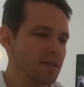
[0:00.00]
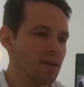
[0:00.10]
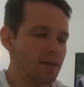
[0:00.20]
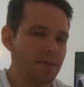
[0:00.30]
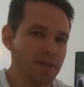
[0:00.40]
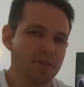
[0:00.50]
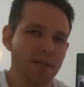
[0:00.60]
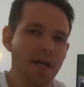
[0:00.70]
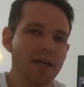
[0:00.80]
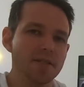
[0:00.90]
lot of
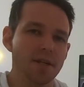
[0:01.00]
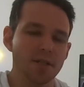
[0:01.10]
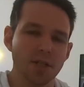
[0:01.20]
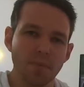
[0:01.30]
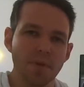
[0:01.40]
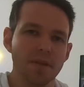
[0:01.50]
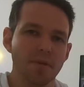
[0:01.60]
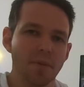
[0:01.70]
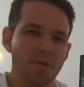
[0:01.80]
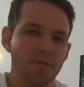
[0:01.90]
electric cars that are cheaper than the
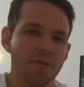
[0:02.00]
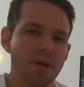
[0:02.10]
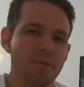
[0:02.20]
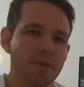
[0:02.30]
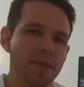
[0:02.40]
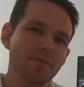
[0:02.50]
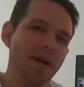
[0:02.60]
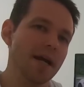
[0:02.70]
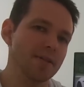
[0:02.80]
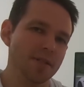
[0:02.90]
Model 3, but their
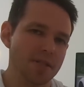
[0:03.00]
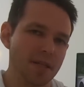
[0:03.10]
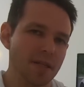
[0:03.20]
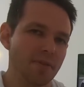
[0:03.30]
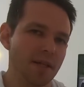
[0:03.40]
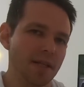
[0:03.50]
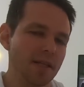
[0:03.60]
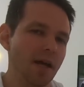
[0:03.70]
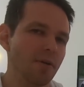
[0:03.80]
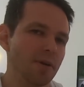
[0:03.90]
range is significantly
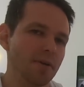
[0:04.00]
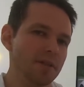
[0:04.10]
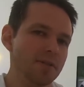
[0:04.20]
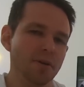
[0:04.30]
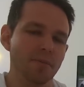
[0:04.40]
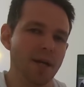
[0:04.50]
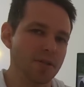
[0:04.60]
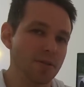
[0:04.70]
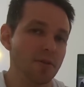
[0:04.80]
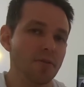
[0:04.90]
lower. You're only talking
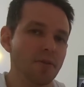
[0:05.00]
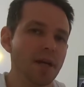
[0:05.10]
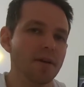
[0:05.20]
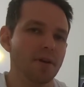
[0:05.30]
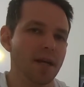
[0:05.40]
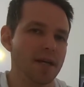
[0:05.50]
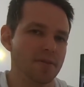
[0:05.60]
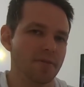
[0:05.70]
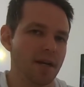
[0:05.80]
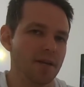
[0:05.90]
about 200 to 300 k's
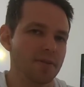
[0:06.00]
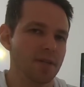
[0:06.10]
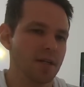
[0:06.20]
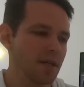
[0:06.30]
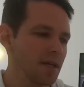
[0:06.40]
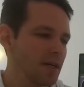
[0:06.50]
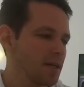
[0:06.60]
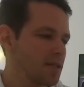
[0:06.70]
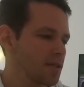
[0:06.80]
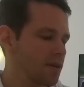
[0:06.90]
of range.
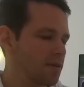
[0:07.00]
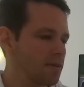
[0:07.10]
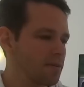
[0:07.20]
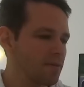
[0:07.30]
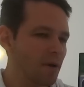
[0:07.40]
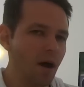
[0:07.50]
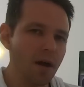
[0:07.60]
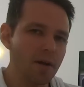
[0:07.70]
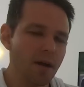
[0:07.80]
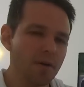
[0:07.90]
So
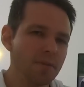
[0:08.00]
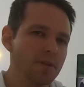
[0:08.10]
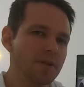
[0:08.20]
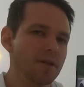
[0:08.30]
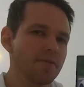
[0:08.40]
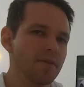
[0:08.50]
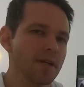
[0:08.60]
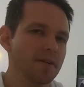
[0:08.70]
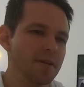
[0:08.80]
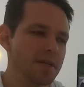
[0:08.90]
I would look at a
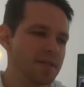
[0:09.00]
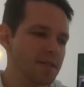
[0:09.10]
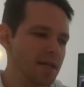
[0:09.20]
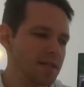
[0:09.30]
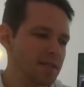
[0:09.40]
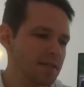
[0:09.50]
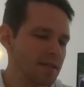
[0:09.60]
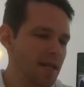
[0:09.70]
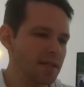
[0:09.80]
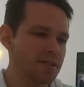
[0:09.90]
vehicle as
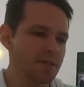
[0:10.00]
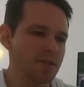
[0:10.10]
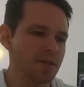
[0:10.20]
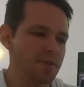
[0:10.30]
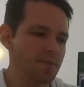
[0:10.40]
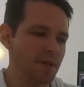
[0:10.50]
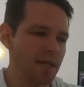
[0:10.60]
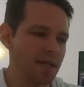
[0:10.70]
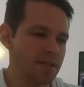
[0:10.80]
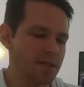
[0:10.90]
needing to service my
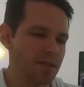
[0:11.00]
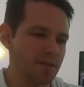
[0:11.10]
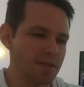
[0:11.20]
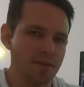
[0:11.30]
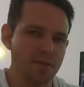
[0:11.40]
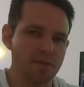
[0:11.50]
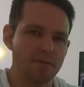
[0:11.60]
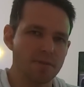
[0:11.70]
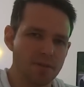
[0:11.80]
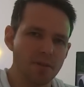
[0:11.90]
needs to
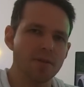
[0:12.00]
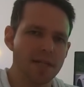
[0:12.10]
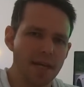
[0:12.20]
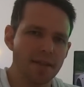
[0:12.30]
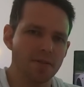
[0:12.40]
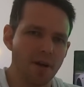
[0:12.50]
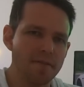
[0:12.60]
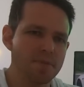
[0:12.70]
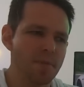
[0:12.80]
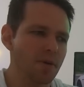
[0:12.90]
do the daily
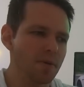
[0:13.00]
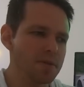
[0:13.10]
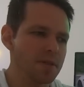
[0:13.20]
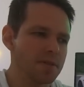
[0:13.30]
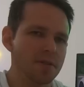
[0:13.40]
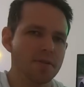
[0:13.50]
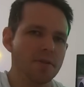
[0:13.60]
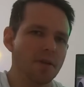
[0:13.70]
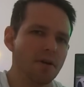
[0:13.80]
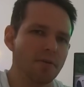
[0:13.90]
drives, but also to do the
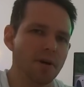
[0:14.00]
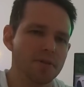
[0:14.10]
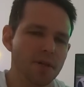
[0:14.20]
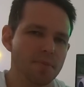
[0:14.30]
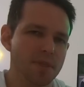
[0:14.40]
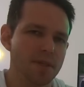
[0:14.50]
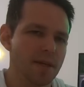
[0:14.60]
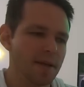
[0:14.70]
long road trips.